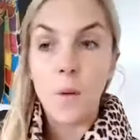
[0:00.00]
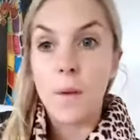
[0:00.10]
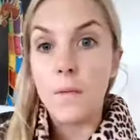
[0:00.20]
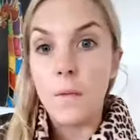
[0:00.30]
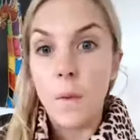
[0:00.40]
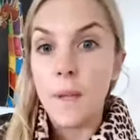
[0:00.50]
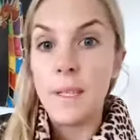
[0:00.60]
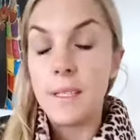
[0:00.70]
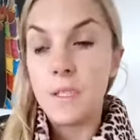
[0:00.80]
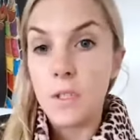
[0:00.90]
um, going
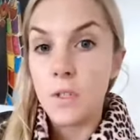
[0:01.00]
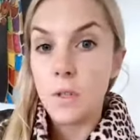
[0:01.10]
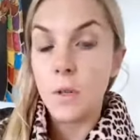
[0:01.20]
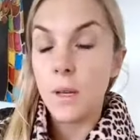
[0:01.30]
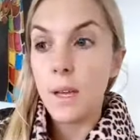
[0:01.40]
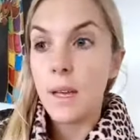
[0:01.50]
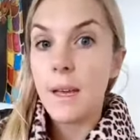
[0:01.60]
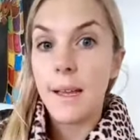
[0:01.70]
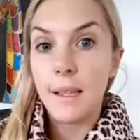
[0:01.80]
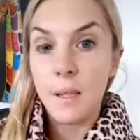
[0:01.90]
forward is to do
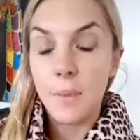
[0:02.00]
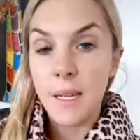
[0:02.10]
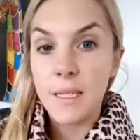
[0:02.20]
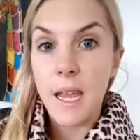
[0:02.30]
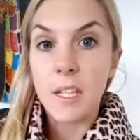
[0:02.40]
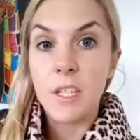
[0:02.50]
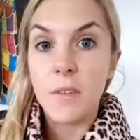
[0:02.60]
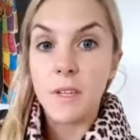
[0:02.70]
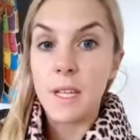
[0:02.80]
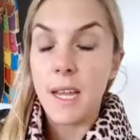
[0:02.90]
a little
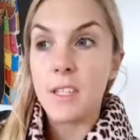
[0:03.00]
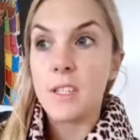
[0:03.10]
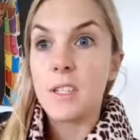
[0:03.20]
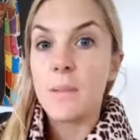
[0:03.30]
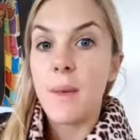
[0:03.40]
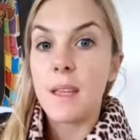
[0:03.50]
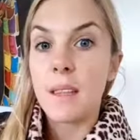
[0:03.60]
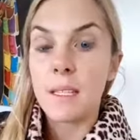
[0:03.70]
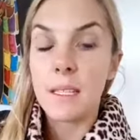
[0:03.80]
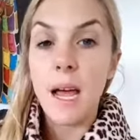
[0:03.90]
meditation every day just to make
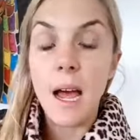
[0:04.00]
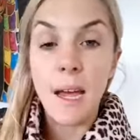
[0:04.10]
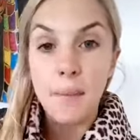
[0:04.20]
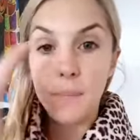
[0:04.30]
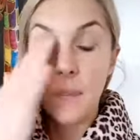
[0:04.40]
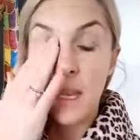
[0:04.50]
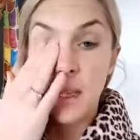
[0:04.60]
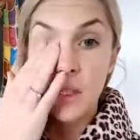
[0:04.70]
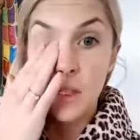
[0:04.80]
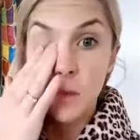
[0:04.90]
that time
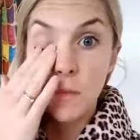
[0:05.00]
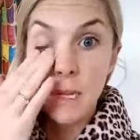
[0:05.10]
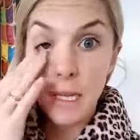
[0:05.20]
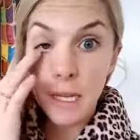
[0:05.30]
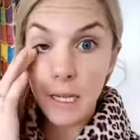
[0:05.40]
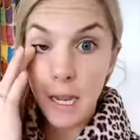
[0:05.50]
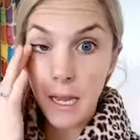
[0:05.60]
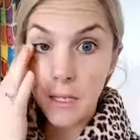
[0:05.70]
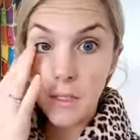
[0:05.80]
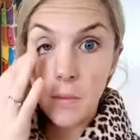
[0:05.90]
to
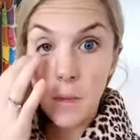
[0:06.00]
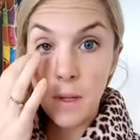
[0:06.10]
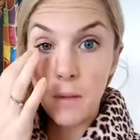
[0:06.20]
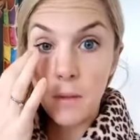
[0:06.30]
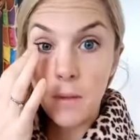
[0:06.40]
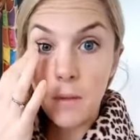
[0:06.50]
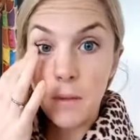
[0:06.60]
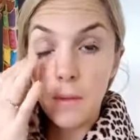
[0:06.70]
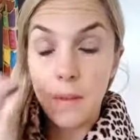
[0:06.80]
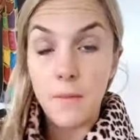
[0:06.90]
reconnect with
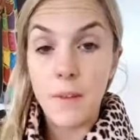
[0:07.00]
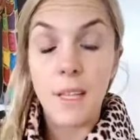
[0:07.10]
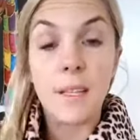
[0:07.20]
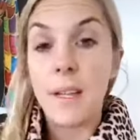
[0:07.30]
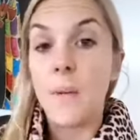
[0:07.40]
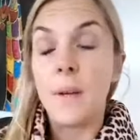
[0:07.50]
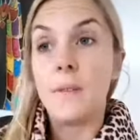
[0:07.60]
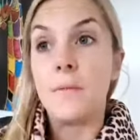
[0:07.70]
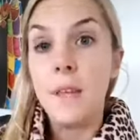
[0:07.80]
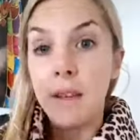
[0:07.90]
the feeling that I
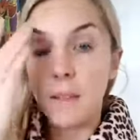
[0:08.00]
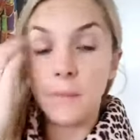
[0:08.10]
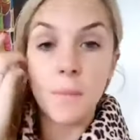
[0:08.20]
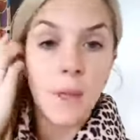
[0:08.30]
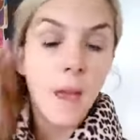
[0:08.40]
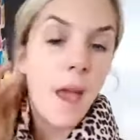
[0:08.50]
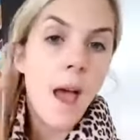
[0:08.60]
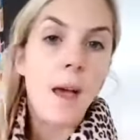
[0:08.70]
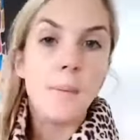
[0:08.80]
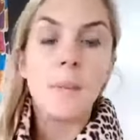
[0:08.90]
want to feel.
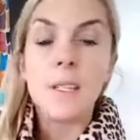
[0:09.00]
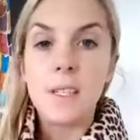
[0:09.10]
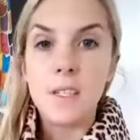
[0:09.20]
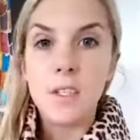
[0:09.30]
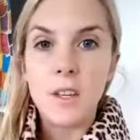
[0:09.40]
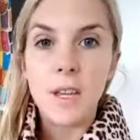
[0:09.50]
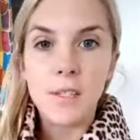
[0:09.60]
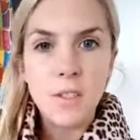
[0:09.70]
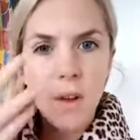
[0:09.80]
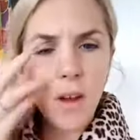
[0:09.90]
Because um, as you
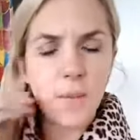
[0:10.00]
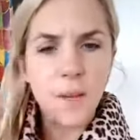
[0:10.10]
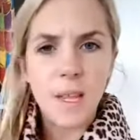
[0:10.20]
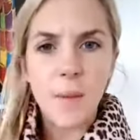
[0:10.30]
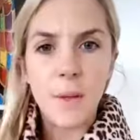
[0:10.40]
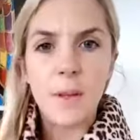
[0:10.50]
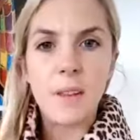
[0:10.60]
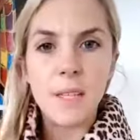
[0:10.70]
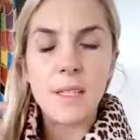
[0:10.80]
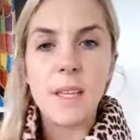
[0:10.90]
guys know, I've been coming
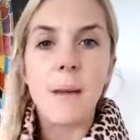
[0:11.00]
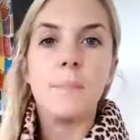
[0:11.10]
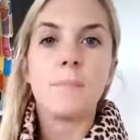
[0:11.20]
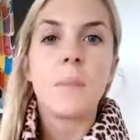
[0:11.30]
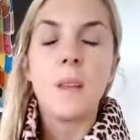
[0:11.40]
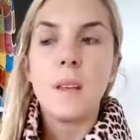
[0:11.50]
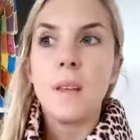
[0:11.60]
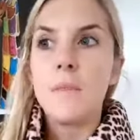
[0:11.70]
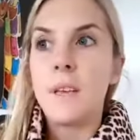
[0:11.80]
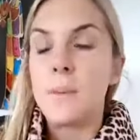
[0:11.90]
on these... Um,
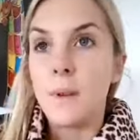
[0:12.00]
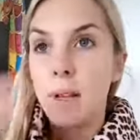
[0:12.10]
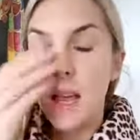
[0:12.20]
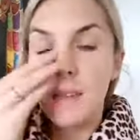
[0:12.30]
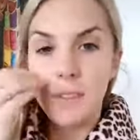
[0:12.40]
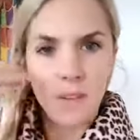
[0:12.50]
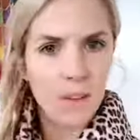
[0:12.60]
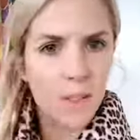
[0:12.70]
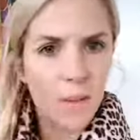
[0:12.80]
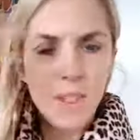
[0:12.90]
Facebook Lives. I've
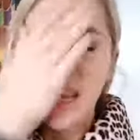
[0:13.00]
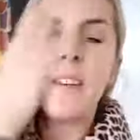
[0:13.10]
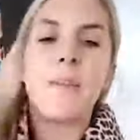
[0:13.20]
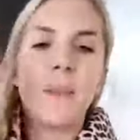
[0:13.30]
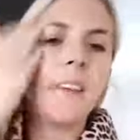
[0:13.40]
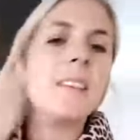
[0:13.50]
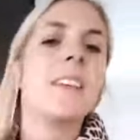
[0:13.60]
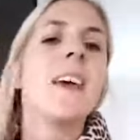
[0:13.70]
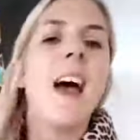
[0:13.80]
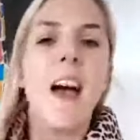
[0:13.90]
got so much hair on my
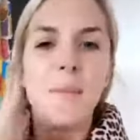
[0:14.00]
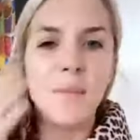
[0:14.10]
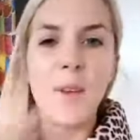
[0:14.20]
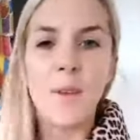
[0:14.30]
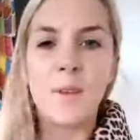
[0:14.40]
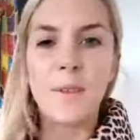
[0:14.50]
face. Um,